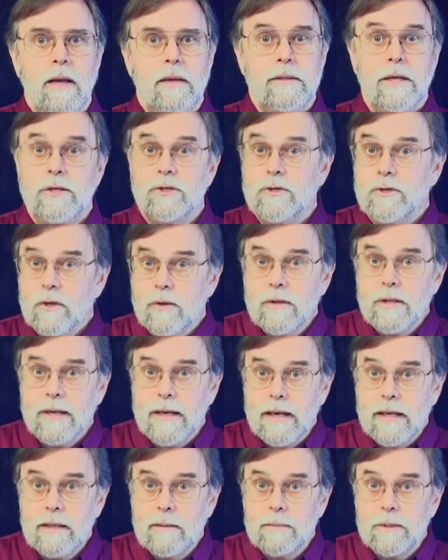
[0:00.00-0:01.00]
Did you know that
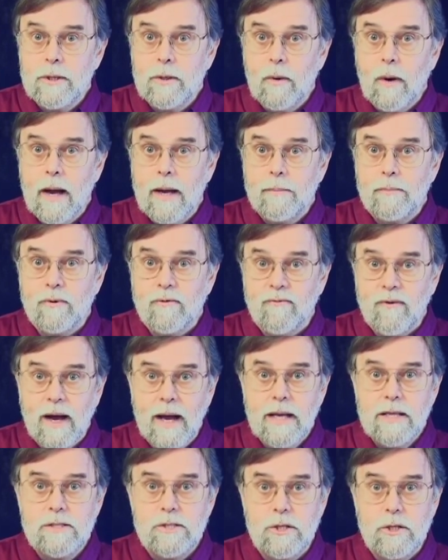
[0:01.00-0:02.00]
AWI
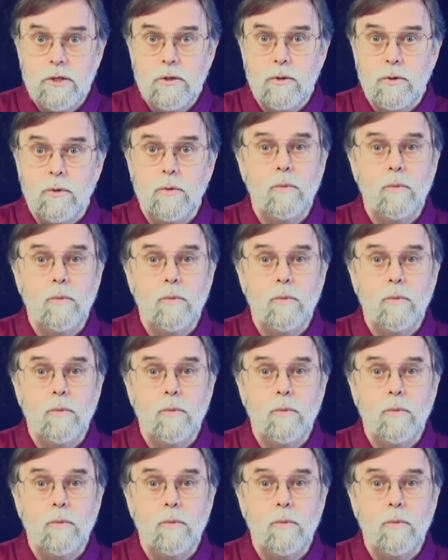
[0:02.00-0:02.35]
provides you